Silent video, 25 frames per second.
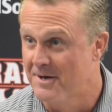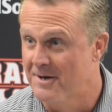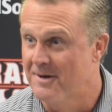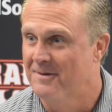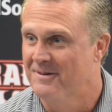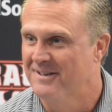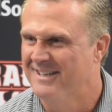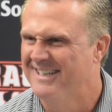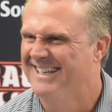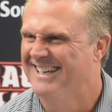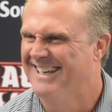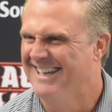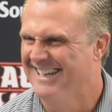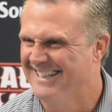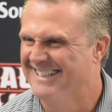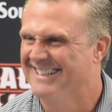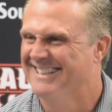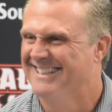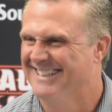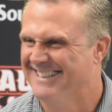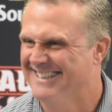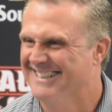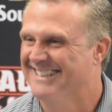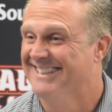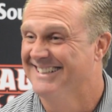Yeah,
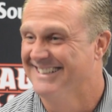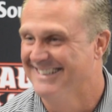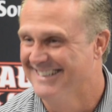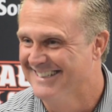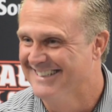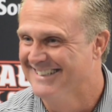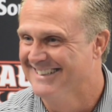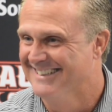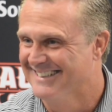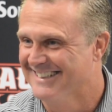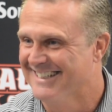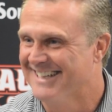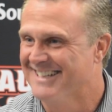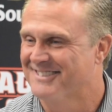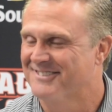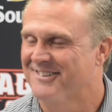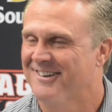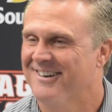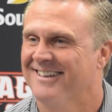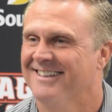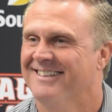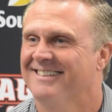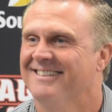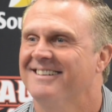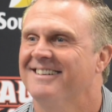
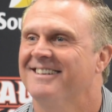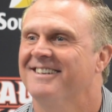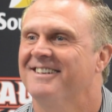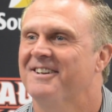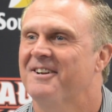that's right.